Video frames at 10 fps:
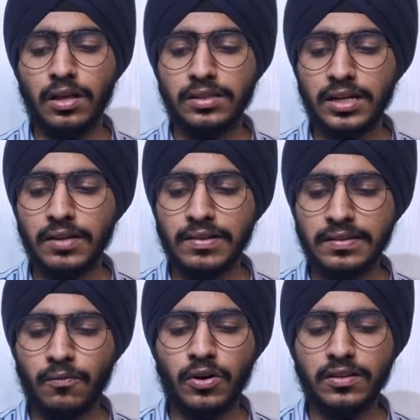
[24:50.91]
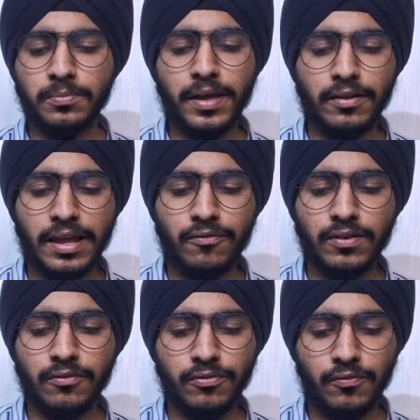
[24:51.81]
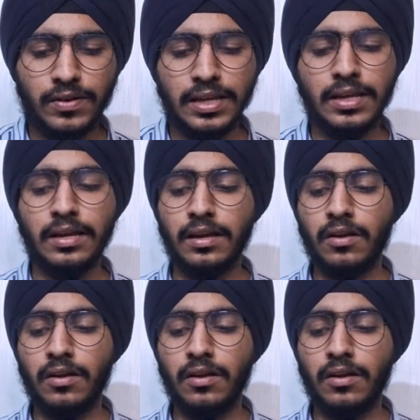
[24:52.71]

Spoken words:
30 will say, what is my left? 50.